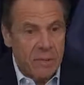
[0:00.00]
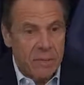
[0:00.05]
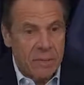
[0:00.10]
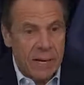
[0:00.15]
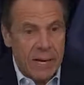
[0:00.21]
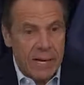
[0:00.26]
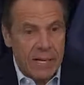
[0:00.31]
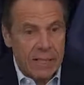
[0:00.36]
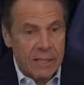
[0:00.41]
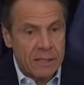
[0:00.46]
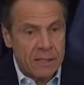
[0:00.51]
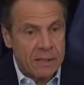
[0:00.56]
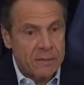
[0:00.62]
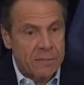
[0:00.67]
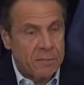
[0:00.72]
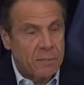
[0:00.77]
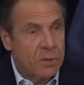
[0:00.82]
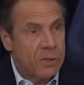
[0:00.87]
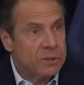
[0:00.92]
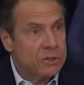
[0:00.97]
back
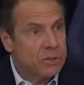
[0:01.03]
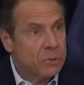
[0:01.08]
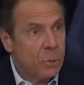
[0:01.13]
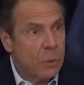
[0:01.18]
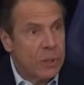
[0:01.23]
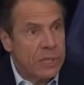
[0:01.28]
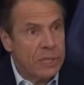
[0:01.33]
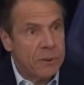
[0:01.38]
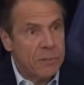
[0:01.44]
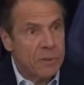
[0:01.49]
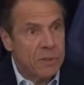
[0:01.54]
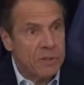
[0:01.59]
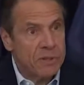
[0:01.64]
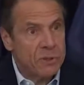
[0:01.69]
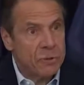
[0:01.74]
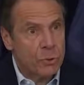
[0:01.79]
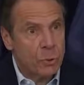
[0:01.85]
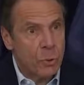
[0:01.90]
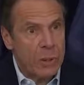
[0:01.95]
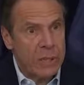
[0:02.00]
March 20, March
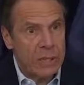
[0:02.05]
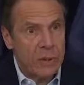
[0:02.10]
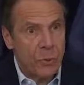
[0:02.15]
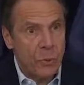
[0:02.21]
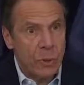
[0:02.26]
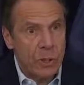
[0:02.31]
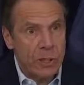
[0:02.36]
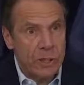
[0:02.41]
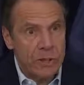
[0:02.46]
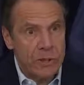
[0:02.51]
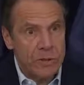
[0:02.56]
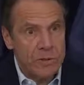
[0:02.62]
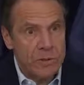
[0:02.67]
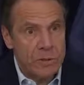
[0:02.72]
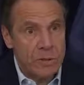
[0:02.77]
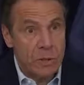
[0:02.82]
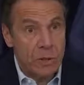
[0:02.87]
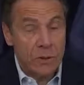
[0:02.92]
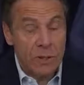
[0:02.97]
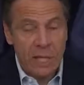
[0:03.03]
21,
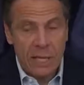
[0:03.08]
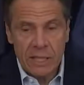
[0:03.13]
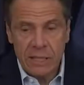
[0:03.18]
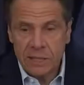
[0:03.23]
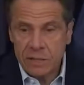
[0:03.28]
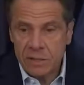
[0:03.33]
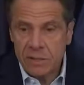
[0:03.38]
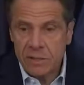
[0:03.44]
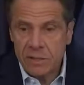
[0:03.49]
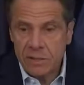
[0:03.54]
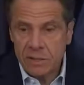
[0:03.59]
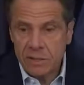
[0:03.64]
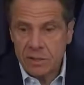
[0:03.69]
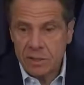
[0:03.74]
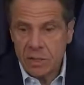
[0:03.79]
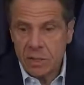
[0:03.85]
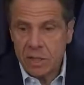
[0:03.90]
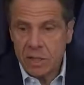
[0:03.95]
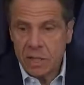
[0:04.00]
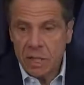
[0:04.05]
so that is
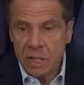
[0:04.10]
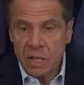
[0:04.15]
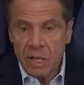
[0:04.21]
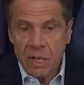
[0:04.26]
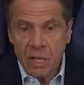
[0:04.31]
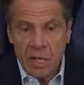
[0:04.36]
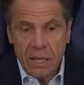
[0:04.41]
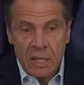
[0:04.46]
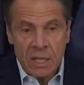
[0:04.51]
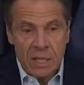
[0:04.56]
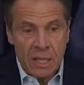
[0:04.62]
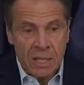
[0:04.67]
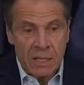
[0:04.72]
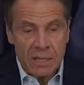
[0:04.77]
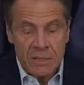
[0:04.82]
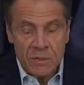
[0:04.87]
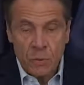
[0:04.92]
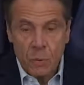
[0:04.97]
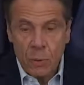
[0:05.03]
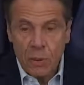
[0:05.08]

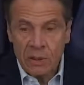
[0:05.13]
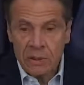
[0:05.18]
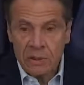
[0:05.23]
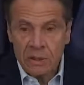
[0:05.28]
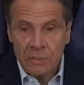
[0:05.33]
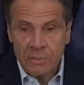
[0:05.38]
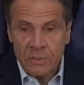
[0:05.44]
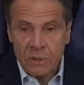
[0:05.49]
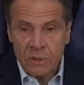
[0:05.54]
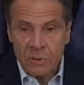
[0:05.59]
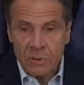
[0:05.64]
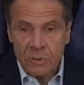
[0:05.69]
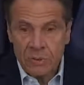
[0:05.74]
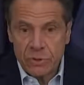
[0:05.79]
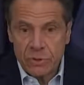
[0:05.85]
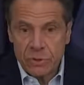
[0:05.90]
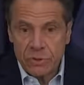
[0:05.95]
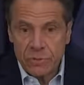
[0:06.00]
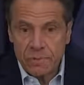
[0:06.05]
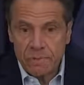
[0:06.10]
welcome
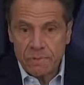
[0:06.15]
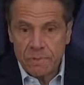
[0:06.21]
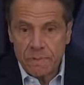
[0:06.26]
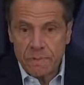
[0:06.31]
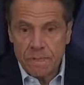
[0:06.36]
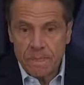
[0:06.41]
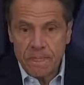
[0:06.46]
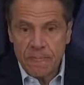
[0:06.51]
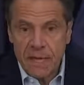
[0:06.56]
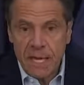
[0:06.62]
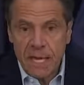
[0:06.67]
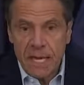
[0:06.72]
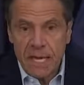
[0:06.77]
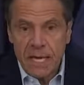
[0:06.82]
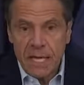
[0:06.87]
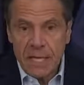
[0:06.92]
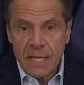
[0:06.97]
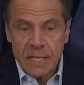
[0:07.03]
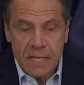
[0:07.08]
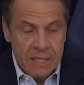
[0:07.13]
news.
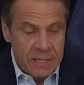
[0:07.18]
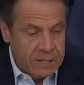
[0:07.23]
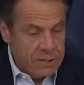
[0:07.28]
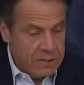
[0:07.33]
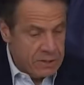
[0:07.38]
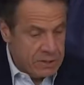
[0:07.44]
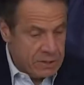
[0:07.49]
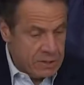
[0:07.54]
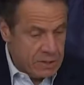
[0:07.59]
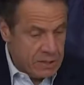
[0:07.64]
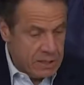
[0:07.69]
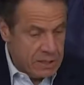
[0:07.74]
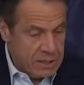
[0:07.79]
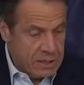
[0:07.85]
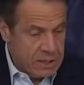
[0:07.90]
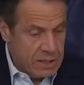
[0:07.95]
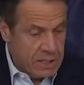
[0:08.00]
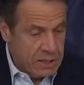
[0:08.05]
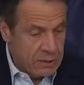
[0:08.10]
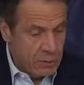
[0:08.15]
This is
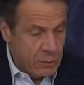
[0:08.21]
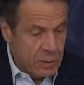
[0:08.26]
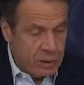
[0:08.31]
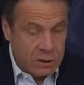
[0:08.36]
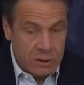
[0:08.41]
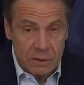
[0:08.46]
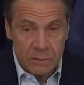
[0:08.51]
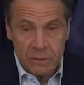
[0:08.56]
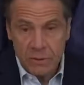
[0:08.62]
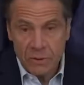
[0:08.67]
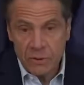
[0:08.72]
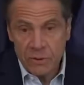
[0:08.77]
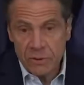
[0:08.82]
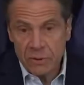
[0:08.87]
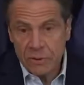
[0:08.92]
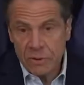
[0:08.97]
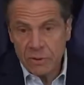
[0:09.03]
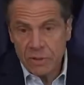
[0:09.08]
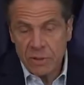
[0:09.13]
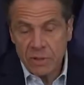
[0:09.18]
not welcome
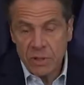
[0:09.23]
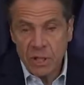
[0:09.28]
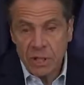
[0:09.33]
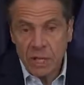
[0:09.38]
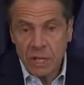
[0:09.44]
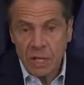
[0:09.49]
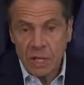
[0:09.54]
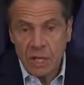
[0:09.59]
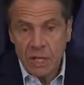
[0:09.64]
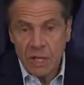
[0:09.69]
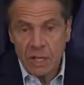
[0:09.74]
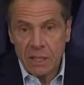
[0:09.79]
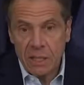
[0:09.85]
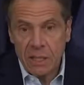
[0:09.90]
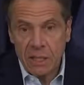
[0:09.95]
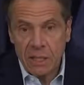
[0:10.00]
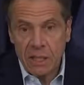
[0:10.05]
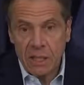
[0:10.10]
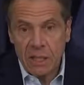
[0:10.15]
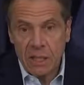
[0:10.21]
news, and
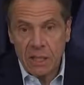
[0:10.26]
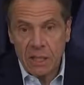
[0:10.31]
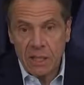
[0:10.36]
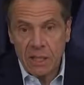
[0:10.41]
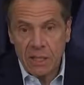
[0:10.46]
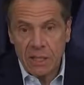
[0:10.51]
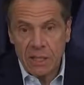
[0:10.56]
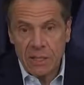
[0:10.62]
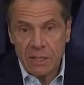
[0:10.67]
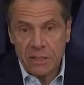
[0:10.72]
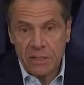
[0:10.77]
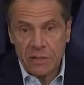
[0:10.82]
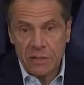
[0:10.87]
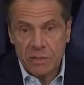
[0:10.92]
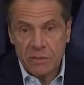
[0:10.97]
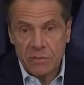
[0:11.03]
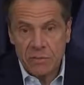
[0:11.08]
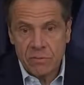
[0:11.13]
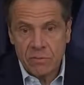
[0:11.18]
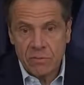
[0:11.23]

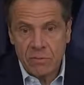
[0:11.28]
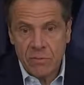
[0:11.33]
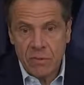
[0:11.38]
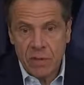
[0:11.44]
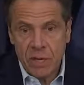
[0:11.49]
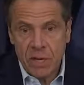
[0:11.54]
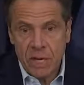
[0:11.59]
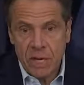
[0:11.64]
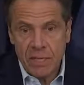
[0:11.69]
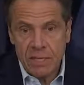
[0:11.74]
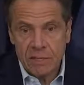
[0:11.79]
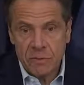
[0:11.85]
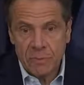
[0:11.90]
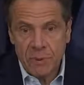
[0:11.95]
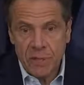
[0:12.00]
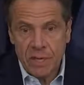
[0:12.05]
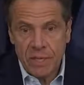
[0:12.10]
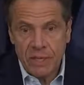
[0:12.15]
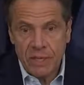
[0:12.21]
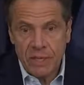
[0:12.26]
this has
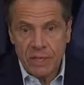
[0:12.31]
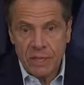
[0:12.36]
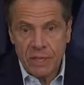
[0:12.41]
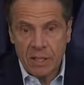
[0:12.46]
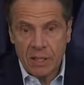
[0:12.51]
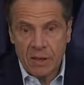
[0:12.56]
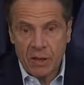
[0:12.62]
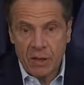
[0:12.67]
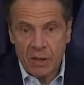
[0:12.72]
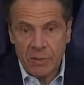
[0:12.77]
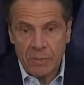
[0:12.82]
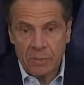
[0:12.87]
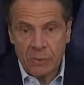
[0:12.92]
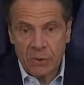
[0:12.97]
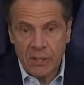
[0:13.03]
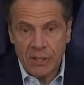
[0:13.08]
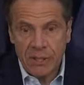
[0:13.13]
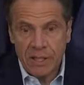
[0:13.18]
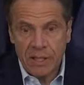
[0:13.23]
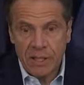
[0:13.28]
been
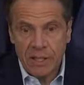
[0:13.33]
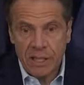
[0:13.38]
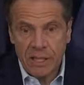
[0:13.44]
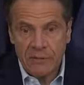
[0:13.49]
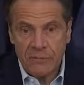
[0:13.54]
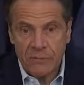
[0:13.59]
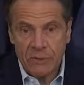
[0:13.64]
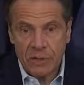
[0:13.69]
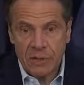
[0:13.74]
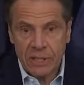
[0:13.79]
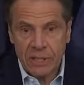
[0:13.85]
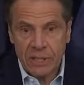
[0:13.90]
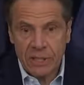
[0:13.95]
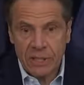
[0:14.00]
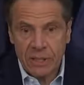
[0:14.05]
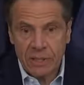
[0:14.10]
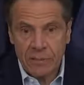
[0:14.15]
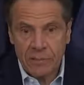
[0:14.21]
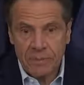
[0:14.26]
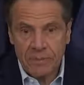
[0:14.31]
heartbreaking every day.